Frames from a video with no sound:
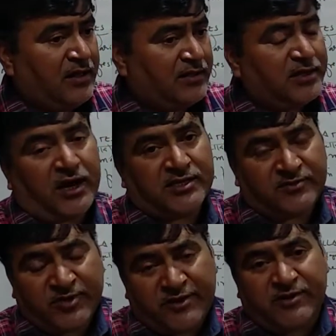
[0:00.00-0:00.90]
The
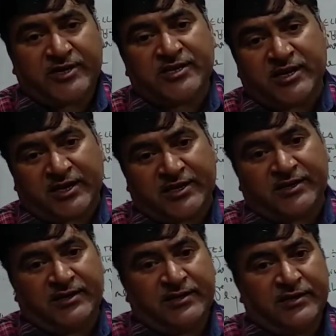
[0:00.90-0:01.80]
osmoregulatory
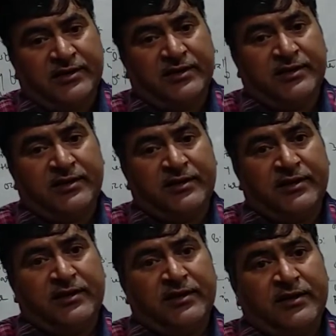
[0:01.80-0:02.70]
organ
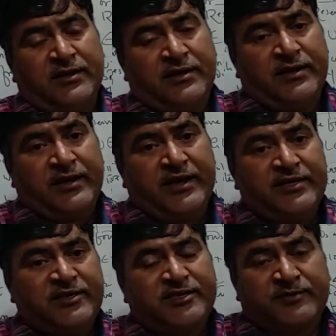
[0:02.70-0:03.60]

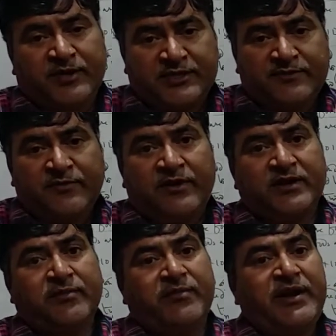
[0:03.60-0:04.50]
is responsible
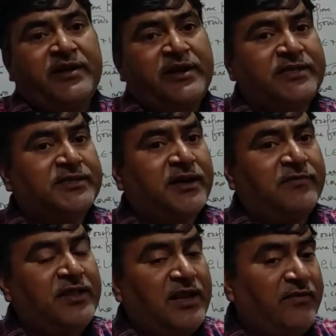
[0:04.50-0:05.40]
for the maintenance
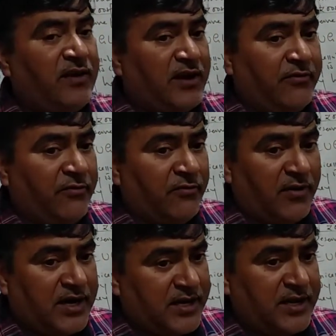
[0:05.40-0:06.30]
of the level of
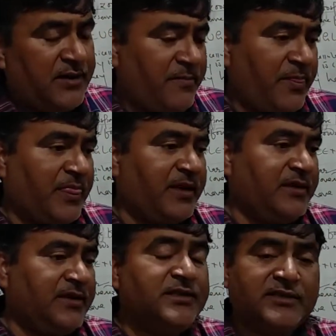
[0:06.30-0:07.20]
water
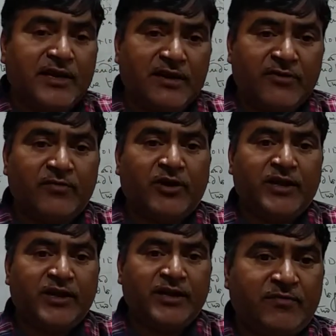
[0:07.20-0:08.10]
inside our
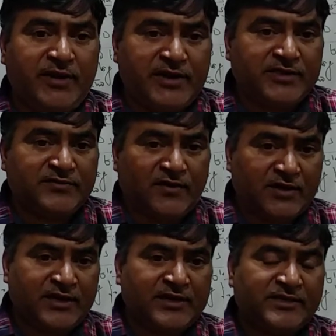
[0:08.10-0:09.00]
body. maintains
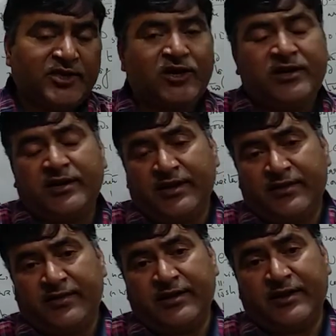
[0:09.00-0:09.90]
water and salt
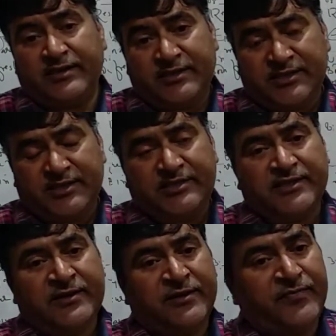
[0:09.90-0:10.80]

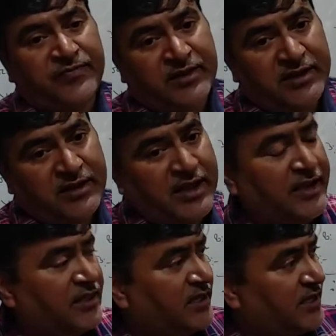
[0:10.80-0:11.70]
concentration.
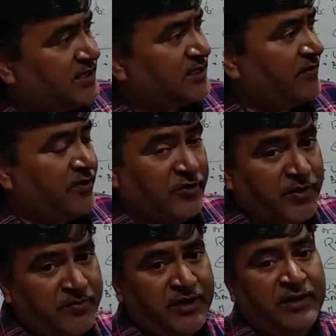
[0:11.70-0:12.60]
Like in the case of
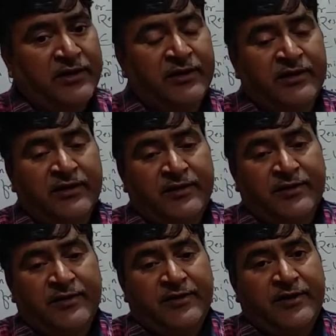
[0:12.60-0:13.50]
human being,
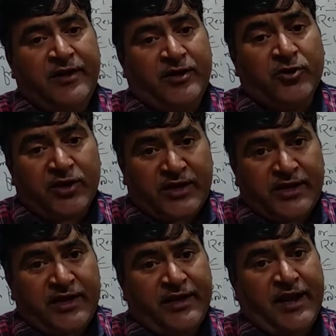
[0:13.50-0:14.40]
your
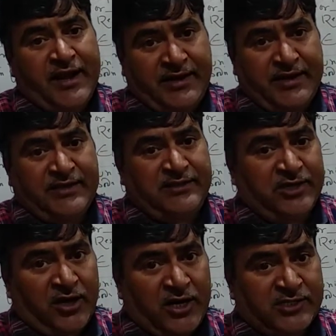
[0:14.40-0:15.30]
kidney acts as
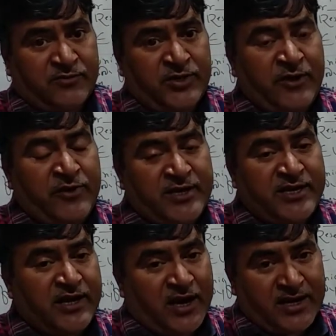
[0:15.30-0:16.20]
the
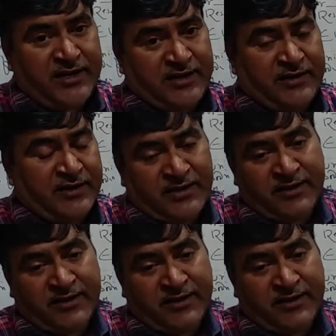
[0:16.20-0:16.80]
osmoregulatory organ.